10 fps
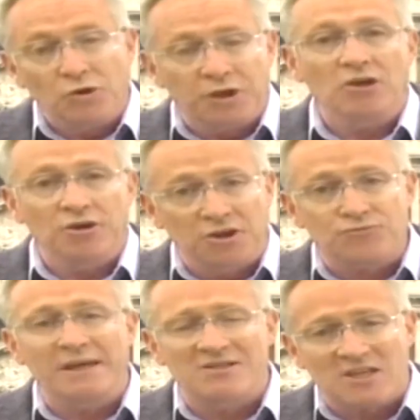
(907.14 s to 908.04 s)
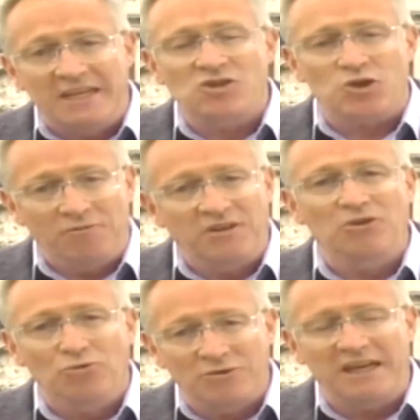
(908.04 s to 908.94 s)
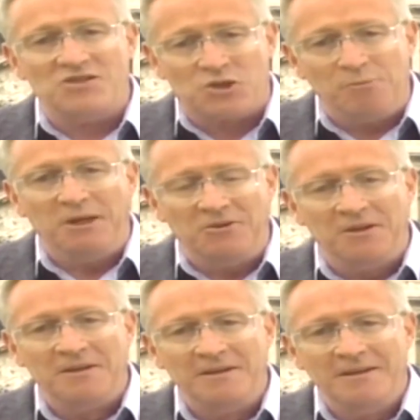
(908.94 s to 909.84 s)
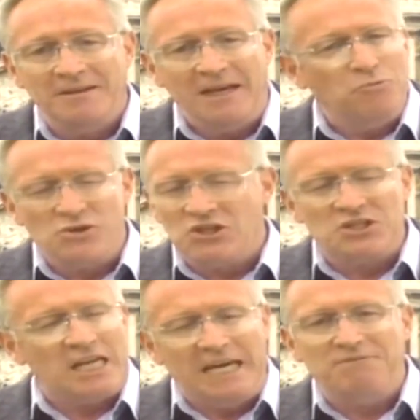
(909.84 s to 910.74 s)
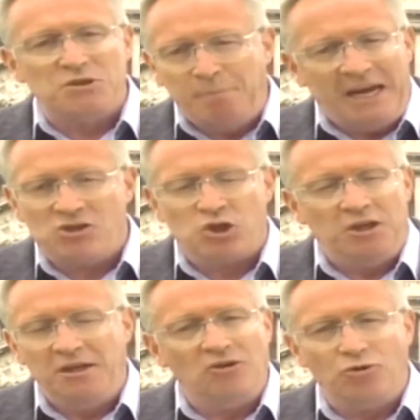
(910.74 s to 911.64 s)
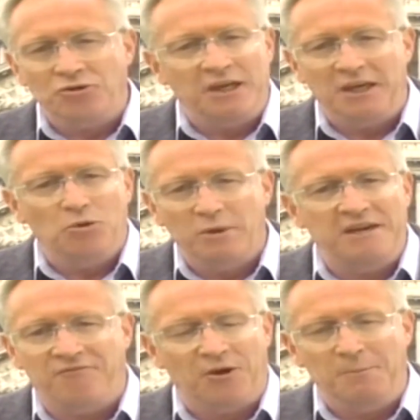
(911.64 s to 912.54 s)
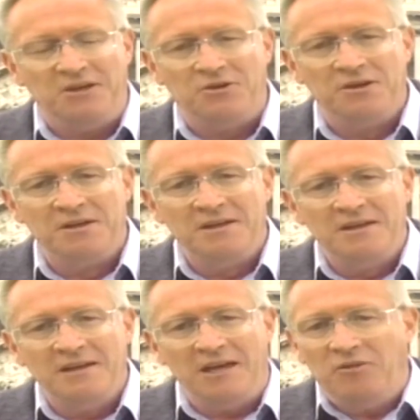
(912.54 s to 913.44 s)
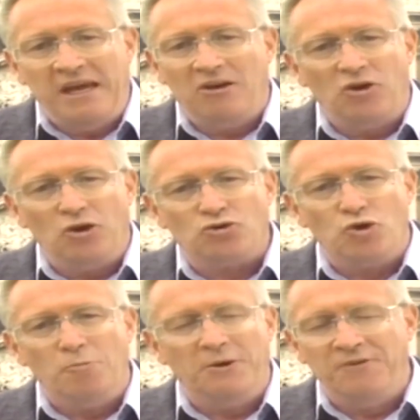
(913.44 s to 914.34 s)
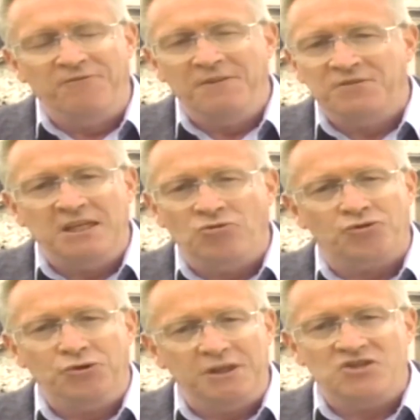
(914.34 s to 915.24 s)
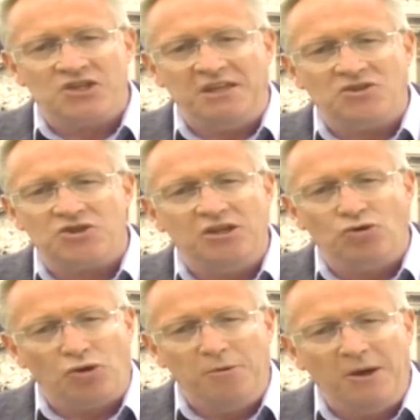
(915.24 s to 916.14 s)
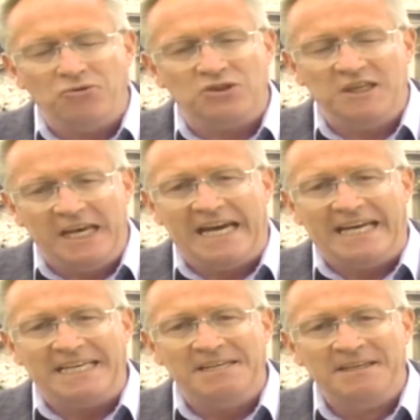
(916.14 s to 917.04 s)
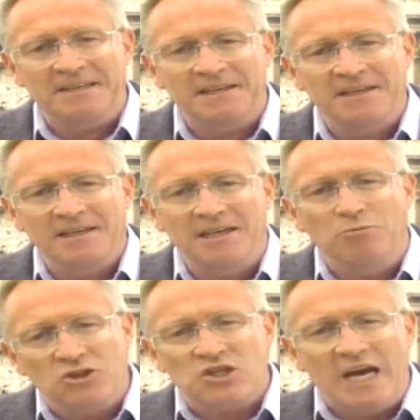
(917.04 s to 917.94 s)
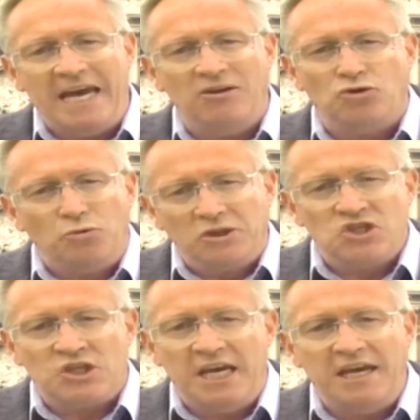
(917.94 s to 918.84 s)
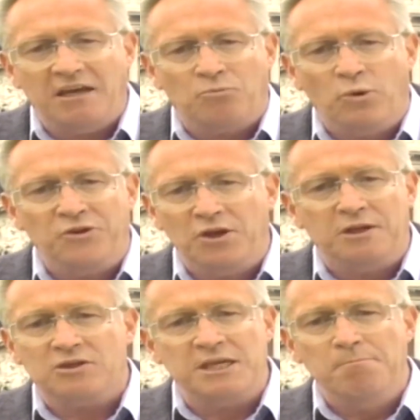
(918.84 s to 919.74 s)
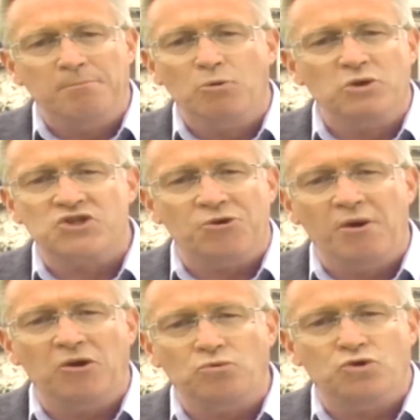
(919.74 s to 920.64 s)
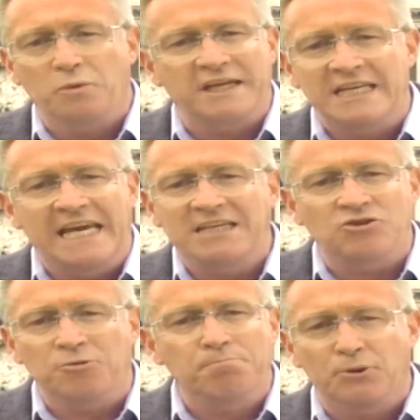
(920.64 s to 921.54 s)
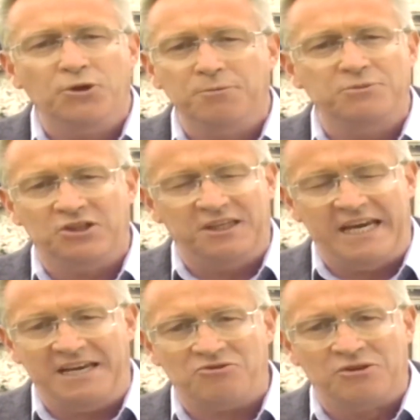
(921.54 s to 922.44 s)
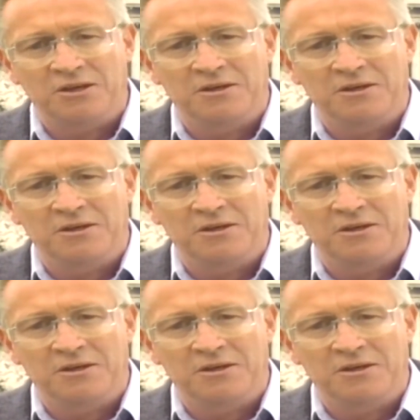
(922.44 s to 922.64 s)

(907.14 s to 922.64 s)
working on the translation of the Old Testament. That was his life's passion, and he couldn't get away from it. And then in October of 1536, they took him out to die. He was tied to a stake where the timber was around to ignite and burn him to death.